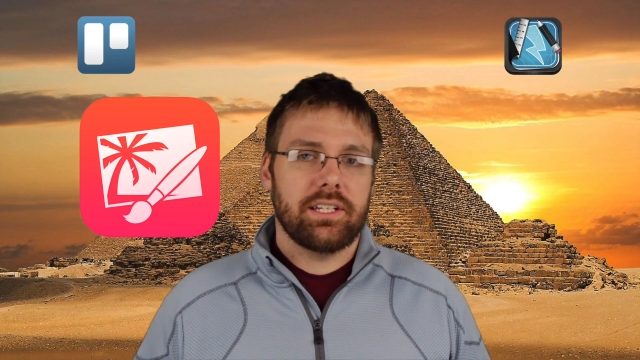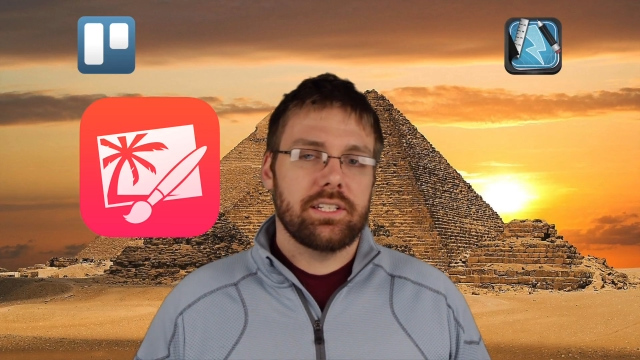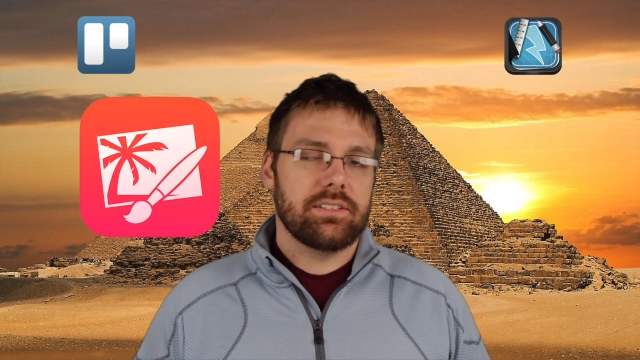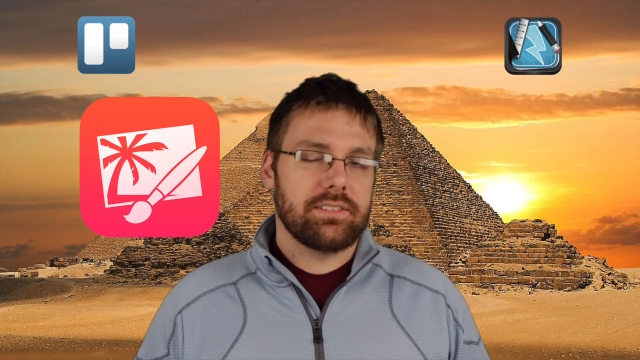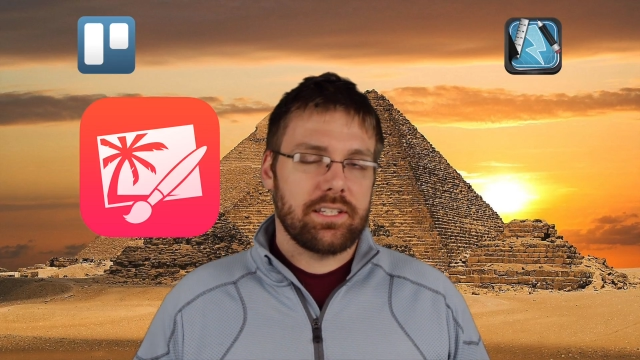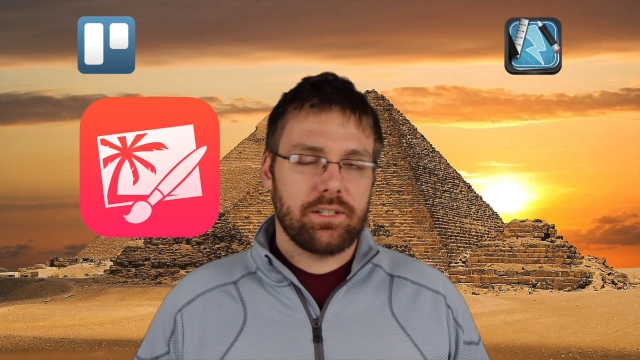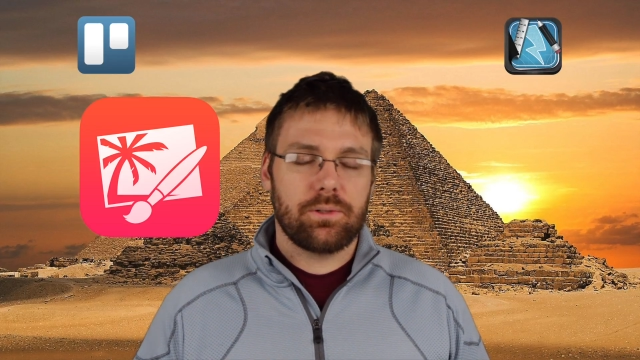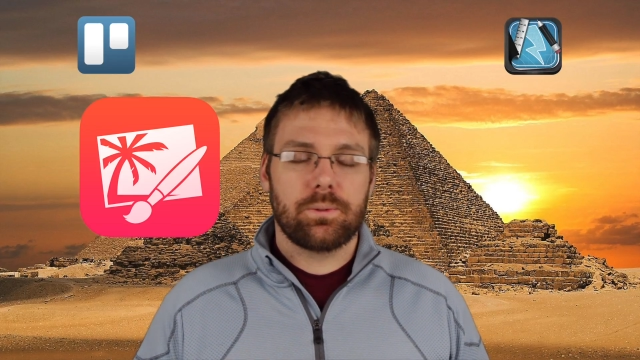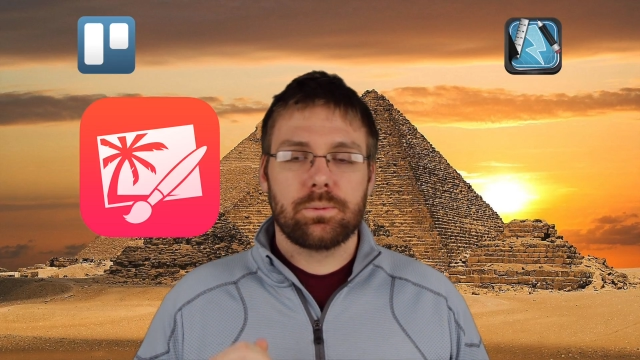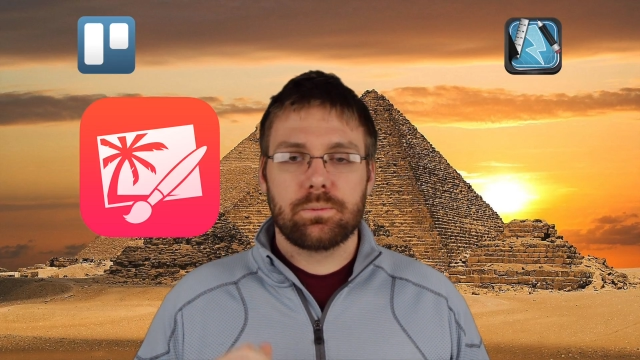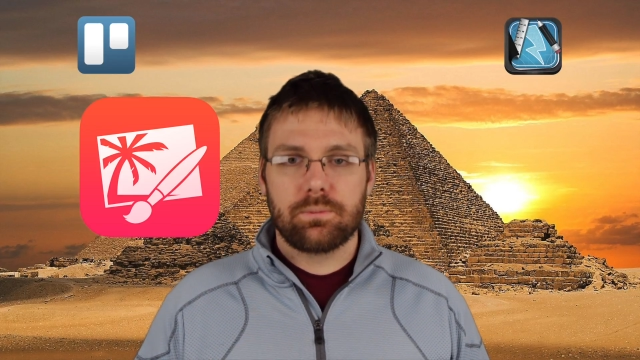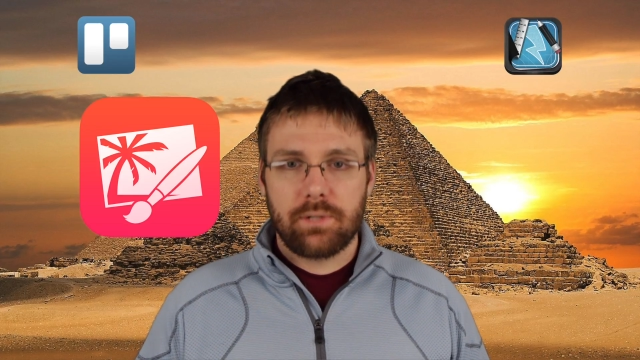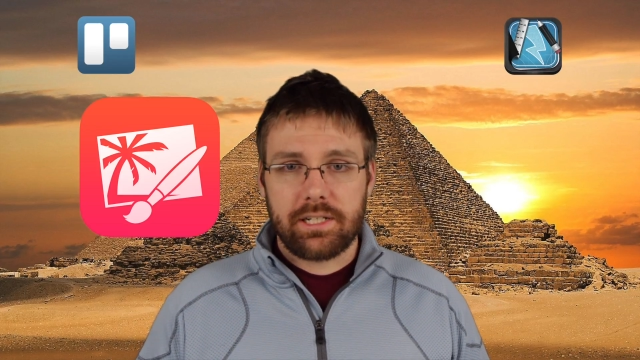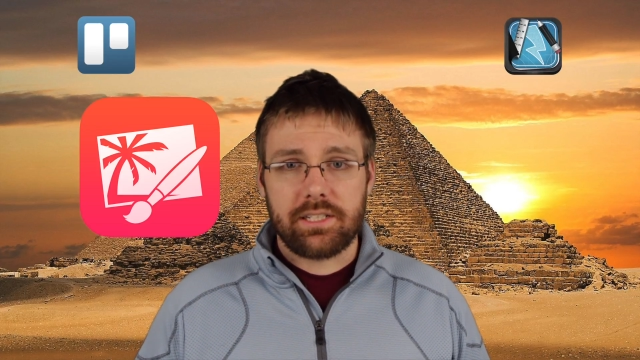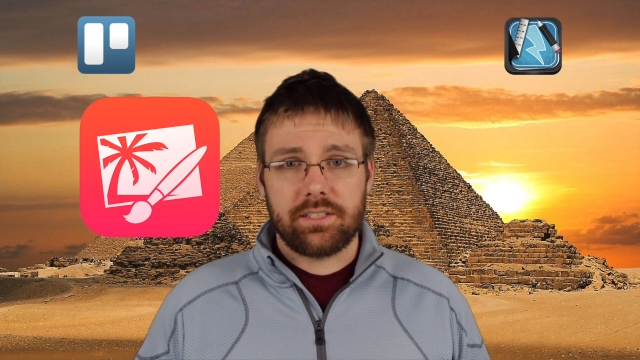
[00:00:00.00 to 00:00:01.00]
It is a
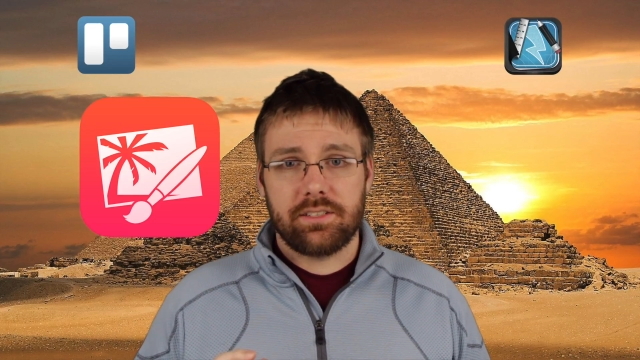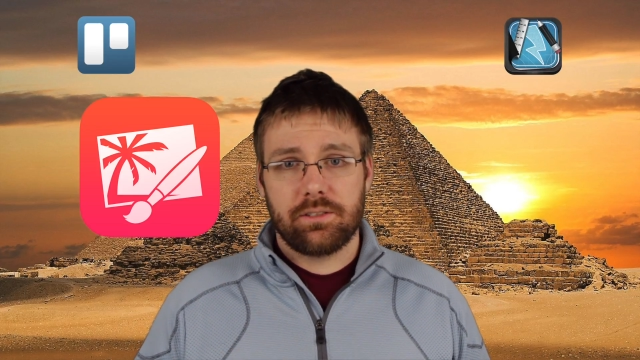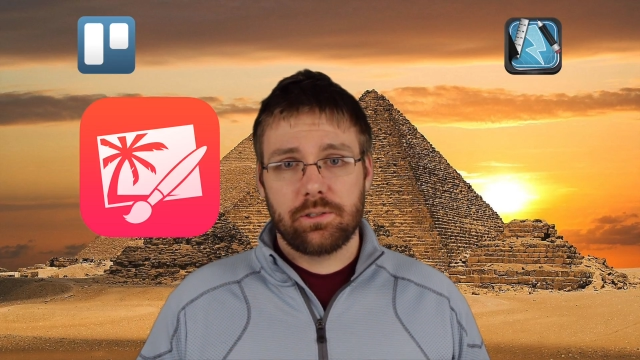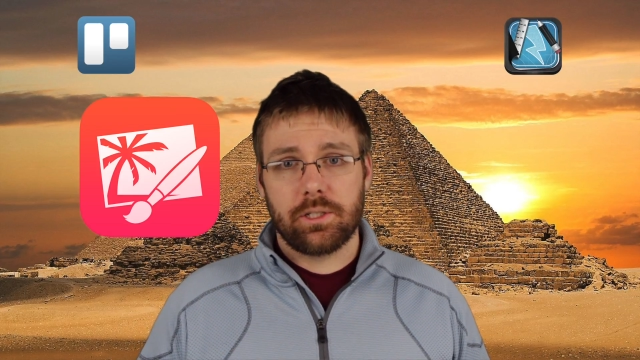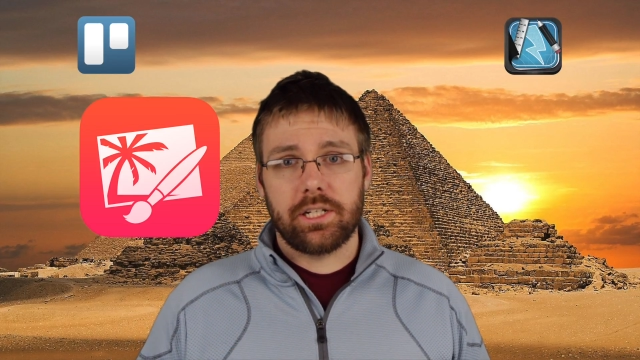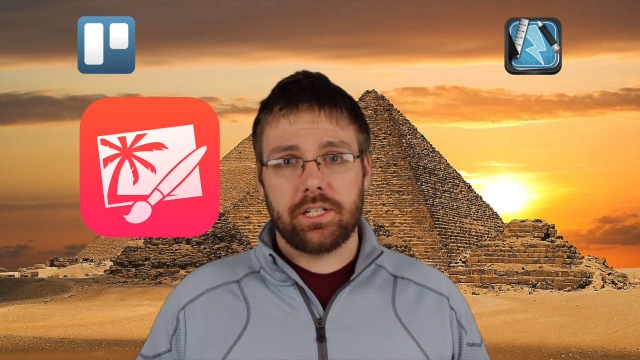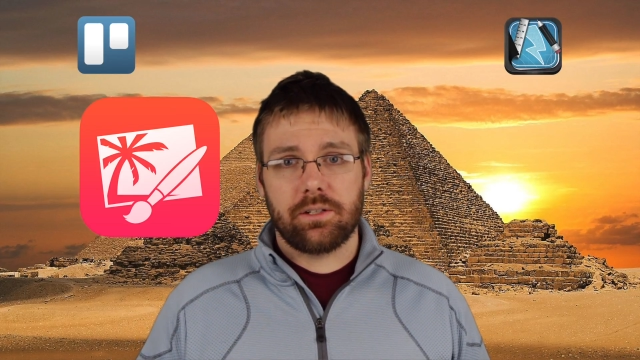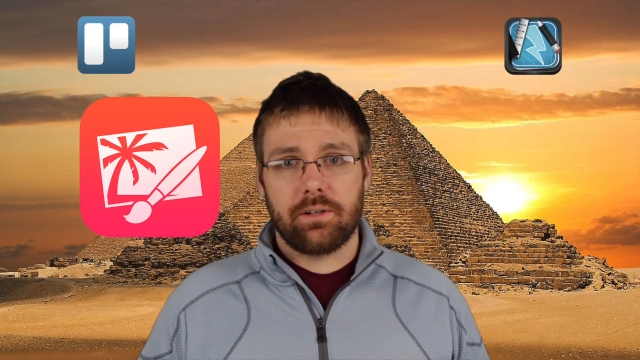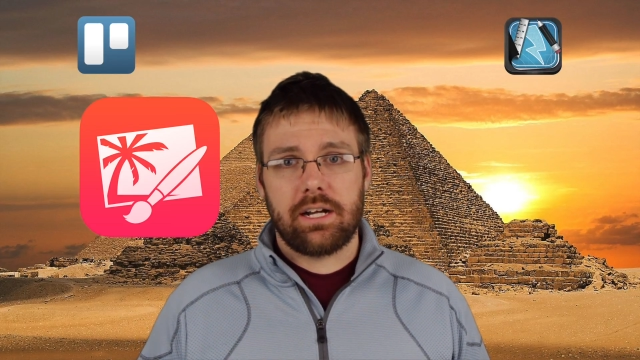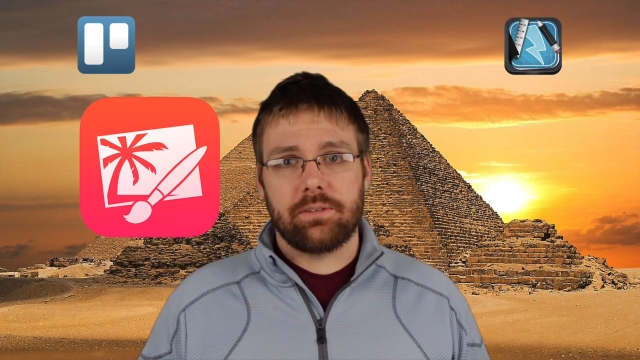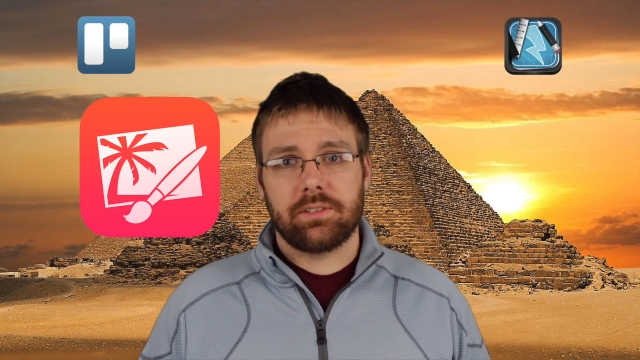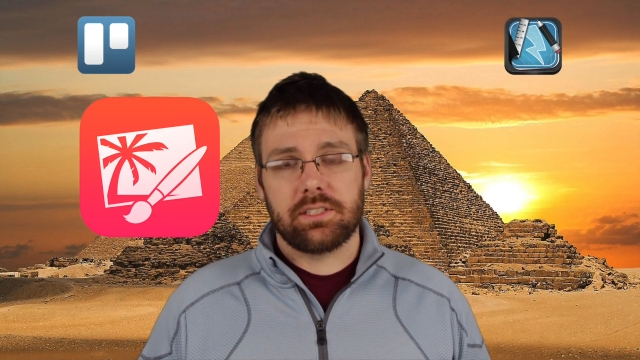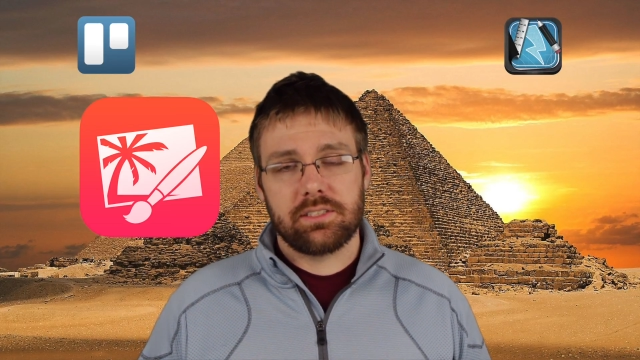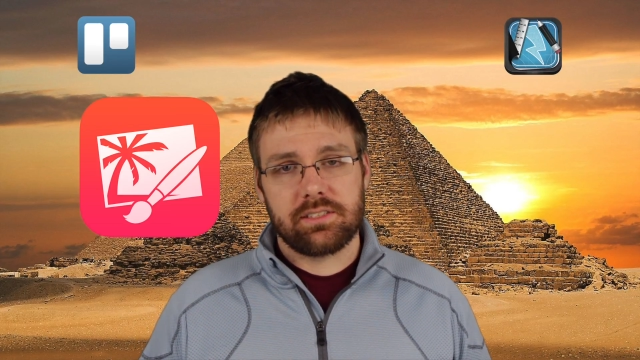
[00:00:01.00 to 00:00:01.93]
great graphic